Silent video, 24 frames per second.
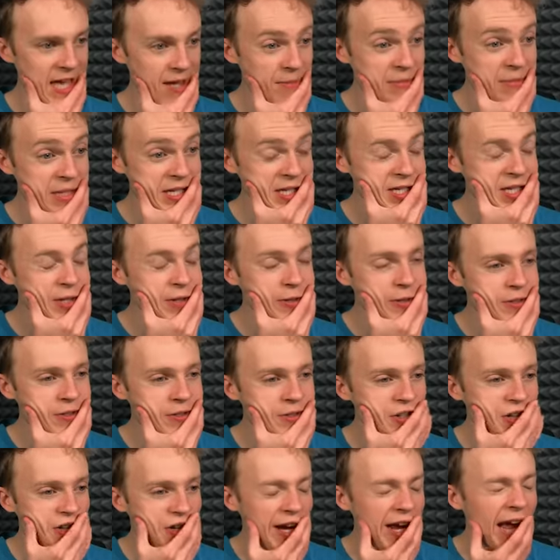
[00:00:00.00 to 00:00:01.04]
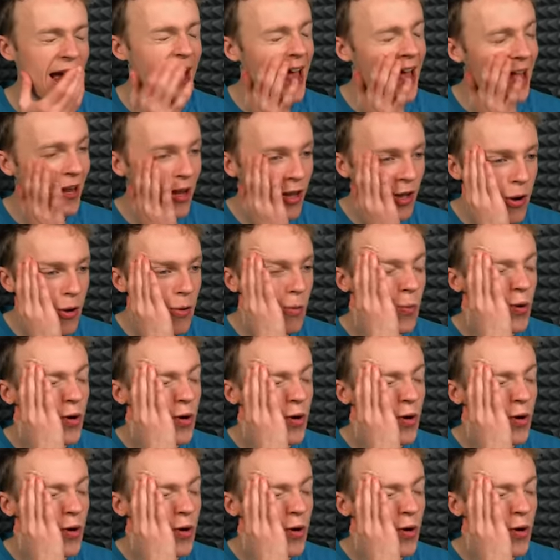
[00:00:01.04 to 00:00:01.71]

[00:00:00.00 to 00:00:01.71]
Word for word: Get me to the shallow